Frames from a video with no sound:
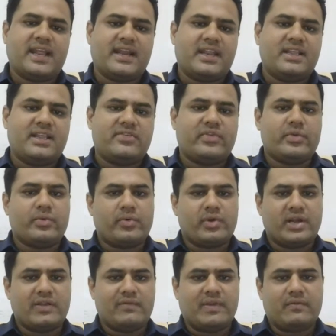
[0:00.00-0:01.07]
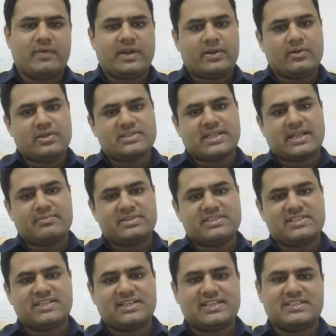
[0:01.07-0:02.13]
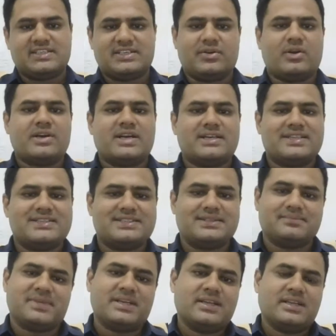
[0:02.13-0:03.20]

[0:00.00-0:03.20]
Dieting is the only way. Weight loss happens in the kitchen, not at the gym.